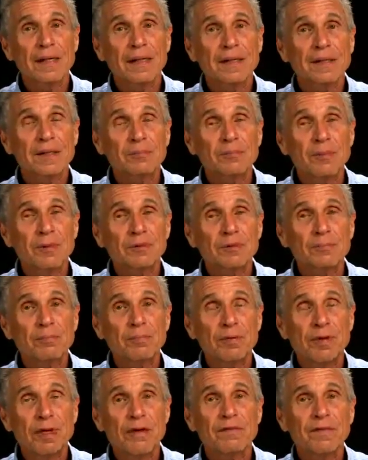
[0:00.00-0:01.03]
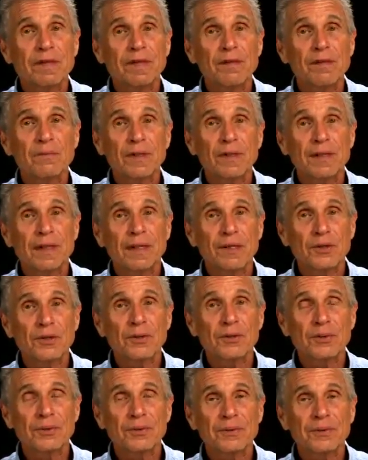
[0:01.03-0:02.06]
is most prevalent within
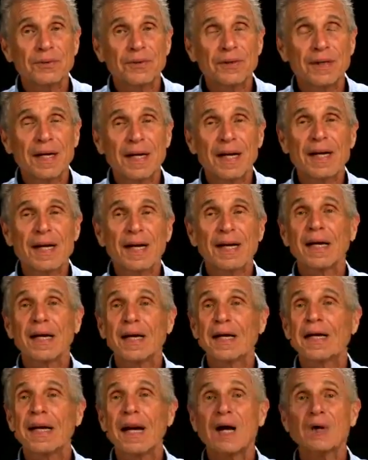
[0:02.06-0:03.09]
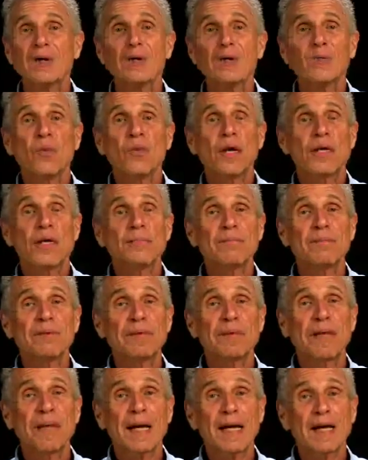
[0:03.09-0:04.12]
you and how you want to
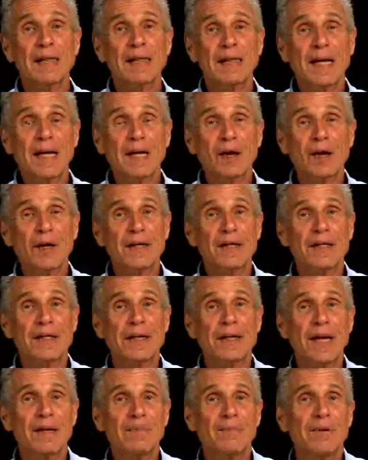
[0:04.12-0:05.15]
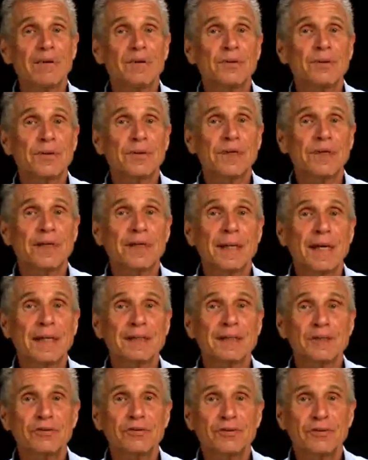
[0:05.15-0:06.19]
take that archetype into the
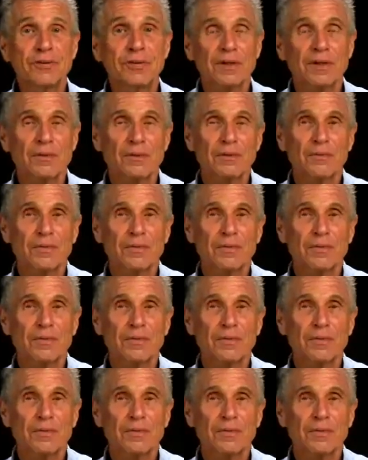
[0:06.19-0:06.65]
dance floor.